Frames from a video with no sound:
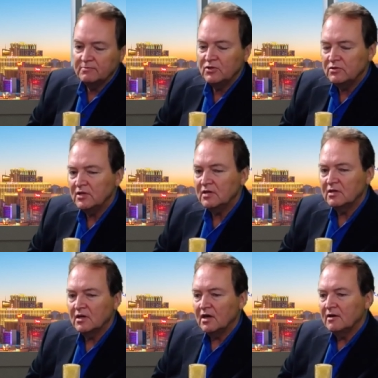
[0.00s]
You
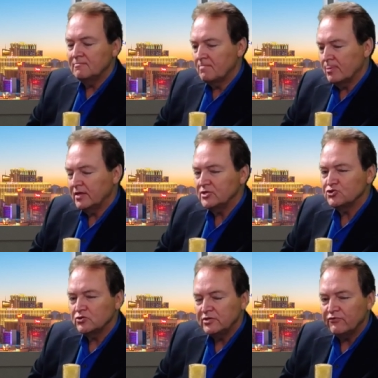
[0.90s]
think
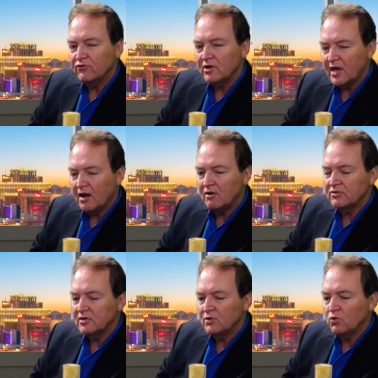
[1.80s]
kids are different now
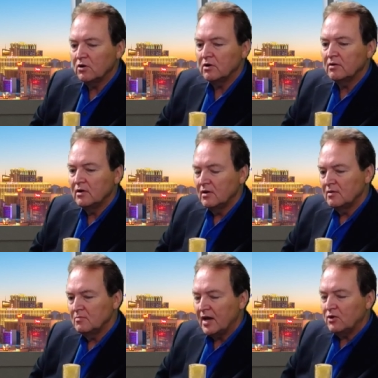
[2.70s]
than they were
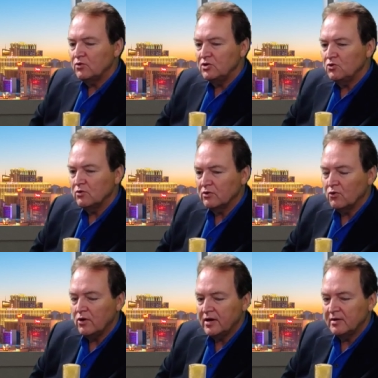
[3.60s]
back when you were
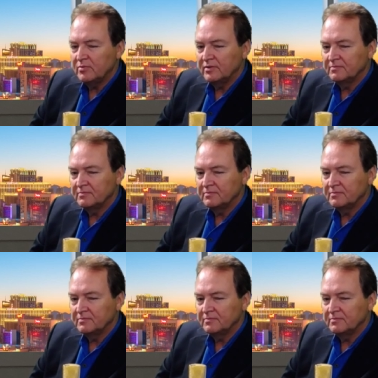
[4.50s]
growing up?